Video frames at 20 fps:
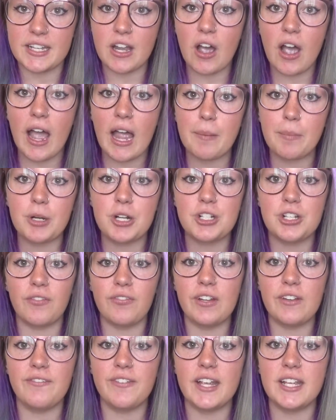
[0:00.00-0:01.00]
Now, a
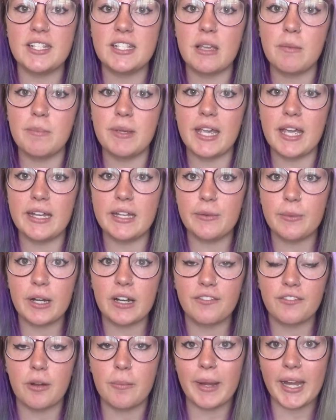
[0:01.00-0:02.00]
hypertrophy phase can be
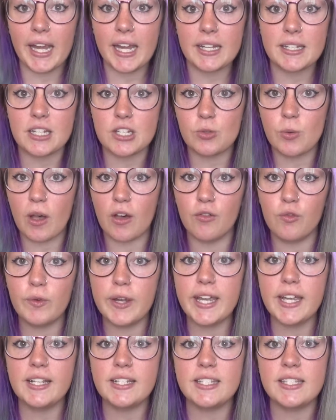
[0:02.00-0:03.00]
anywhere from 8 to 12
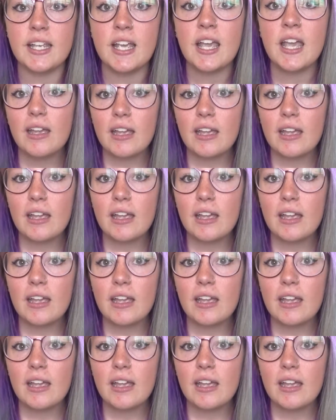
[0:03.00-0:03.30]
weeks.